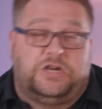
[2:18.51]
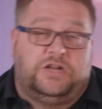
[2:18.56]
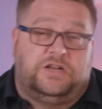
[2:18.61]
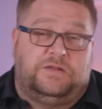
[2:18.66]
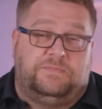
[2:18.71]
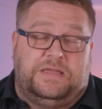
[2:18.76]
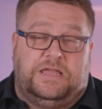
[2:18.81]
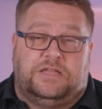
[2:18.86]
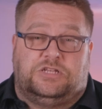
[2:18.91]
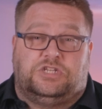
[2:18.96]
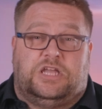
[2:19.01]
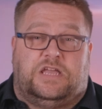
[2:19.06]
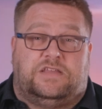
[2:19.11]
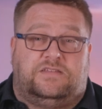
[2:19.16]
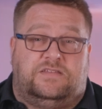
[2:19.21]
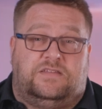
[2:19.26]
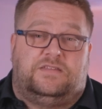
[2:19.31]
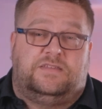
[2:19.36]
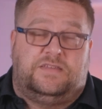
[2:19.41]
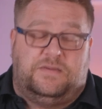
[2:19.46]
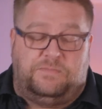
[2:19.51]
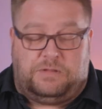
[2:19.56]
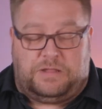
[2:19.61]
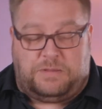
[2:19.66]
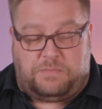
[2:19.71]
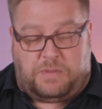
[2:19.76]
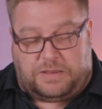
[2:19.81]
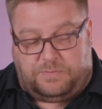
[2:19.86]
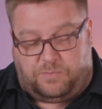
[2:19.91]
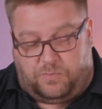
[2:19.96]
can be adjusted simply
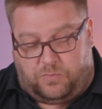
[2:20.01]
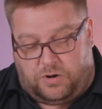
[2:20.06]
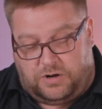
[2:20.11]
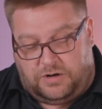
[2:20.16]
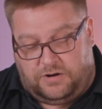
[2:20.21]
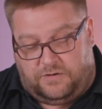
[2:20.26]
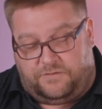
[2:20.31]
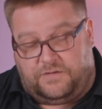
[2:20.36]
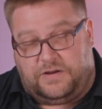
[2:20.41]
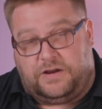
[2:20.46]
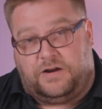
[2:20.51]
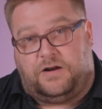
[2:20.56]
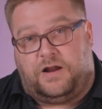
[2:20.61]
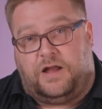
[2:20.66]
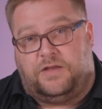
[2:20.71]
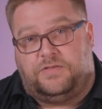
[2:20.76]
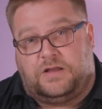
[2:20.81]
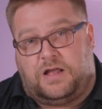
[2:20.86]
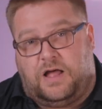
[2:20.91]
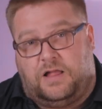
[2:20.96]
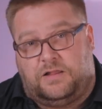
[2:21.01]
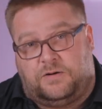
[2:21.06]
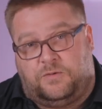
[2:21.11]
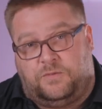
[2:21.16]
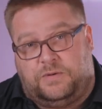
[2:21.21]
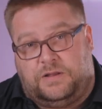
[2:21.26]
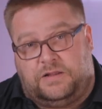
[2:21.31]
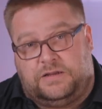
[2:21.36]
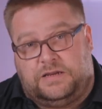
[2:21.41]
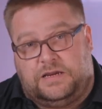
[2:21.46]
by putting your finger on the color
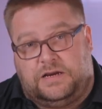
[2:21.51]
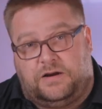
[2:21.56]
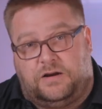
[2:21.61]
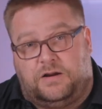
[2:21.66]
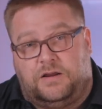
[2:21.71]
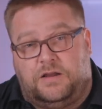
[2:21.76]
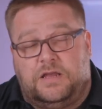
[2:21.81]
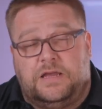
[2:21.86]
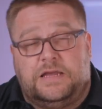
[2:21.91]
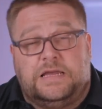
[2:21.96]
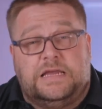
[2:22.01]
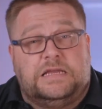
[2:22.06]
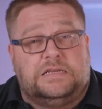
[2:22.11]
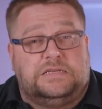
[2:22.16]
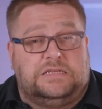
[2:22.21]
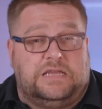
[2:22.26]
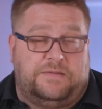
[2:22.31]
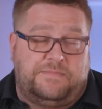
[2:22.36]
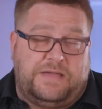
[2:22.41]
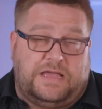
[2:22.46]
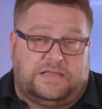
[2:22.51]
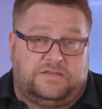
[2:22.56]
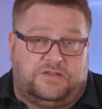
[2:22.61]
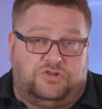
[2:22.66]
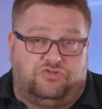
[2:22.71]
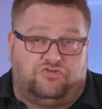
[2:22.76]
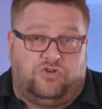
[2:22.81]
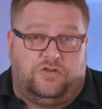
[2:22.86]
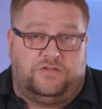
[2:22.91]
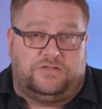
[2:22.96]
wheel here. DMX
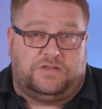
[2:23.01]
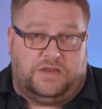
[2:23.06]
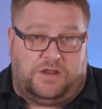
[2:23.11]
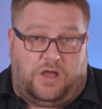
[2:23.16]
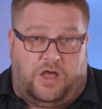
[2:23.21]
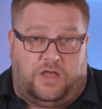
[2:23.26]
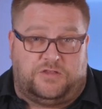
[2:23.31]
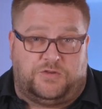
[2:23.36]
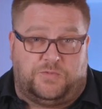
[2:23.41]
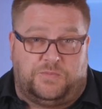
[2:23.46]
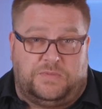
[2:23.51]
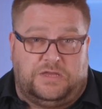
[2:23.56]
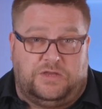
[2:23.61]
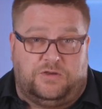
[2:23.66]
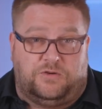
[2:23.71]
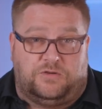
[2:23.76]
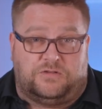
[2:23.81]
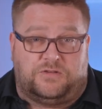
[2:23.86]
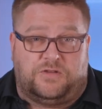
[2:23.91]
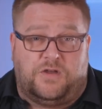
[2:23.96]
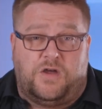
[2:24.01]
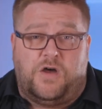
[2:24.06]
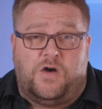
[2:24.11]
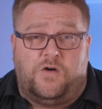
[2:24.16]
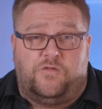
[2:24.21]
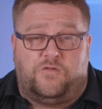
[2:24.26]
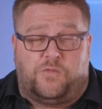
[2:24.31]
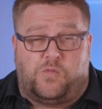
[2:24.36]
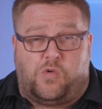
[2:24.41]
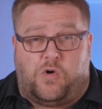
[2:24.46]
controls can also be used.
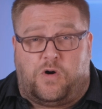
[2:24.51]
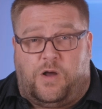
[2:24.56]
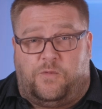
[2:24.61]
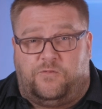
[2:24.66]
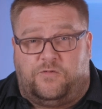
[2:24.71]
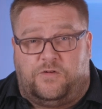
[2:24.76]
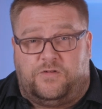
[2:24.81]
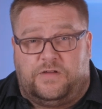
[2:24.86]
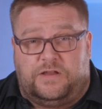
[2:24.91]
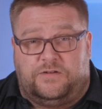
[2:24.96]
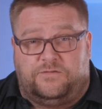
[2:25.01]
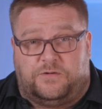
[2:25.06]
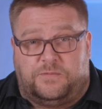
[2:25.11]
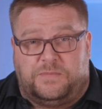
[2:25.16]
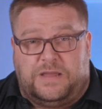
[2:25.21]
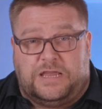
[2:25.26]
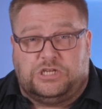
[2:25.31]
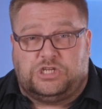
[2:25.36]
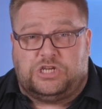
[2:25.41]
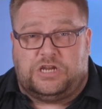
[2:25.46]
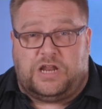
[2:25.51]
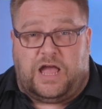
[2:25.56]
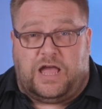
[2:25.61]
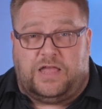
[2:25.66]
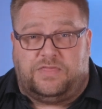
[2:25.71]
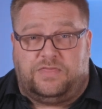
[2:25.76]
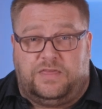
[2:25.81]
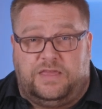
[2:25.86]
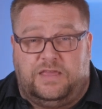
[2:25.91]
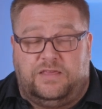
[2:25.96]
For more helpful information
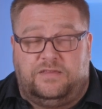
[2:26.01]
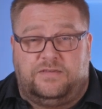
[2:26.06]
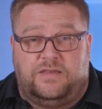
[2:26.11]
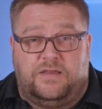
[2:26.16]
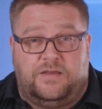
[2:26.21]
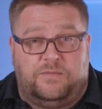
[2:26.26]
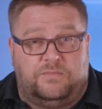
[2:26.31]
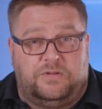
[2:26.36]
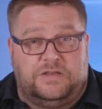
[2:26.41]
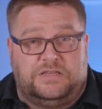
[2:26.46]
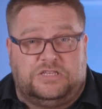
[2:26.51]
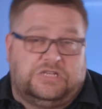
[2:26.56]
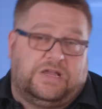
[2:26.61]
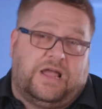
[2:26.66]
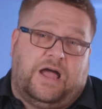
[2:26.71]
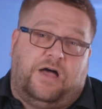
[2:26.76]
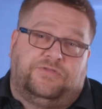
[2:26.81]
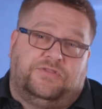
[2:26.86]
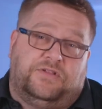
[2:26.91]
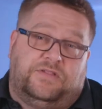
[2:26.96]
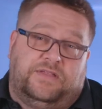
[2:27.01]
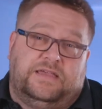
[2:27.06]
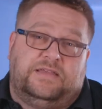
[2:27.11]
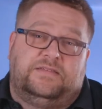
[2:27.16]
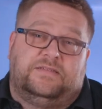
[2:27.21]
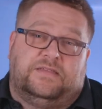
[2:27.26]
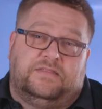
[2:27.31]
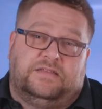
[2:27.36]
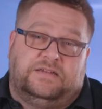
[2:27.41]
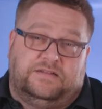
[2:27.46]
on these, please check out the
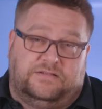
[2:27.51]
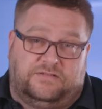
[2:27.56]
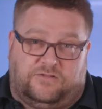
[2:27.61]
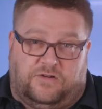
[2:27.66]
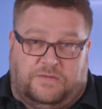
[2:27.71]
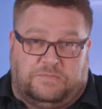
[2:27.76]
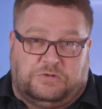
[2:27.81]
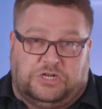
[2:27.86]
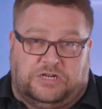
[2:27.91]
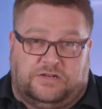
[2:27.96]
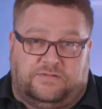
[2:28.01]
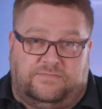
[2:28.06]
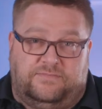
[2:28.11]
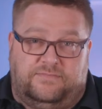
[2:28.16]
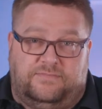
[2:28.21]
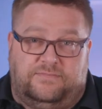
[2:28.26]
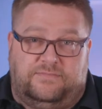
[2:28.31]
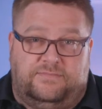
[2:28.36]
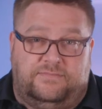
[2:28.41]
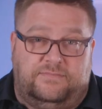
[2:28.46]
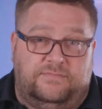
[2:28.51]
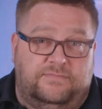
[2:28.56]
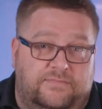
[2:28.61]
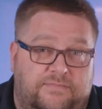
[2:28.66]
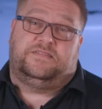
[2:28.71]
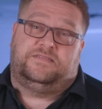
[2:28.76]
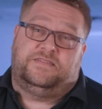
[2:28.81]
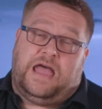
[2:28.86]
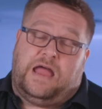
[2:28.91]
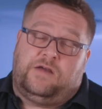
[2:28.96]
links in the description. L-Series
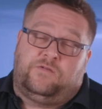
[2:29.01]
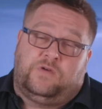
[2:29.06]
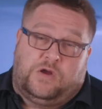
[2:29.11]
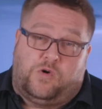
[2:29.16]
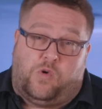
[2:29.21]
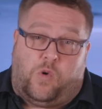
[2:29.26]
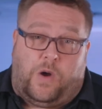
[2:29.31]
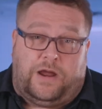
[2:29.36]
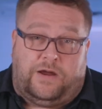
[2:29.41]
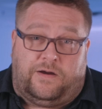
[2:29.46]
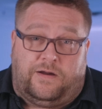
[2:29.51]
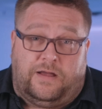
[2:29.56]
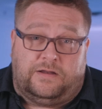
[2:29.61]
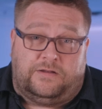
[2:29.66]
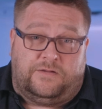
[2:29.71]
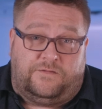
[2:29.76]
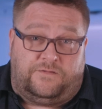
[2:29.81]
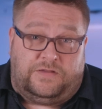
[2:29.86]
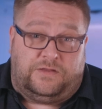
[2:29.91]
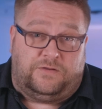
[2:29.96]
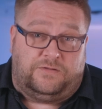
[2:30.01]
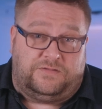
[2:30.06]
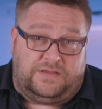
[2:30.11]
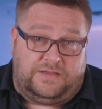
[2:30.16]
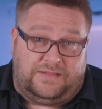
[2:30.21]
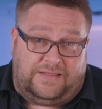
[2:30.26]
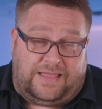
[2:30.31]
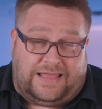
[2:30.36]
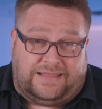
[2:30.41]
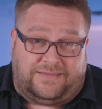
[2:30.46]
does not require a
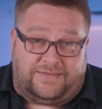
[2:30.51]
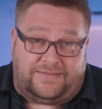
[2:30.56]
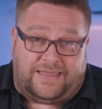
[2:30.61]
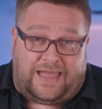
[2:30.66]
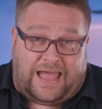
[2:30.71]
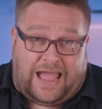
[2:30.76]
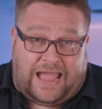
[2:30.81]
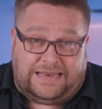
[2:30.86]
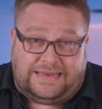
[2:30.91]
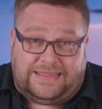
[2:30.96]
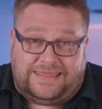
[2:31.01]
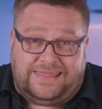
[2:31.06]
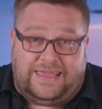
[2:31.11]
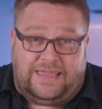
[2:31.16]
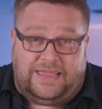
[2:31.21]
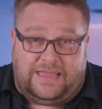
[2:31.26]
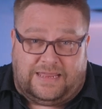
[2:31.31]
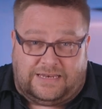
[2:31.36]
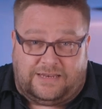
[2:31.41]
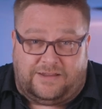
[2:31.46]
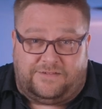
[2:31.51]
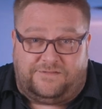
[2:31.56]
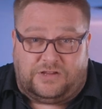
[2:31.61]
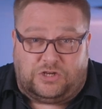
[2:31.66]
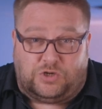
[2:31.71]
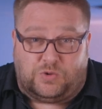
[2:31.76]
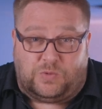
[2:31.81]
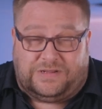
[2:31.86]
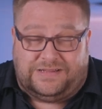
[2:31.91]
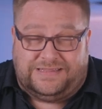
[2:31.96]
diffusing lens to hide the
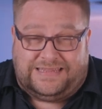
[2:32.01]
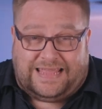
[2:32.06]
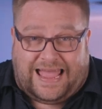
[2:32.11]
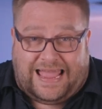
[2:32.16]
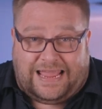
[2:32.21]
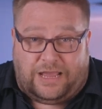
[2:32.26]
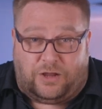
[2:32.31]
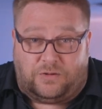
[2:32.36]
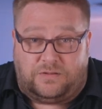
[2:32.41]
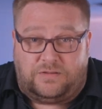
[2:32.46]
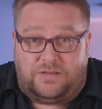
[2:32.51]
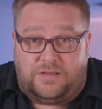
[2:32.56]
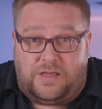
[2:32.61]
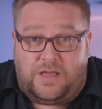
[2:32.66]
individual diodes,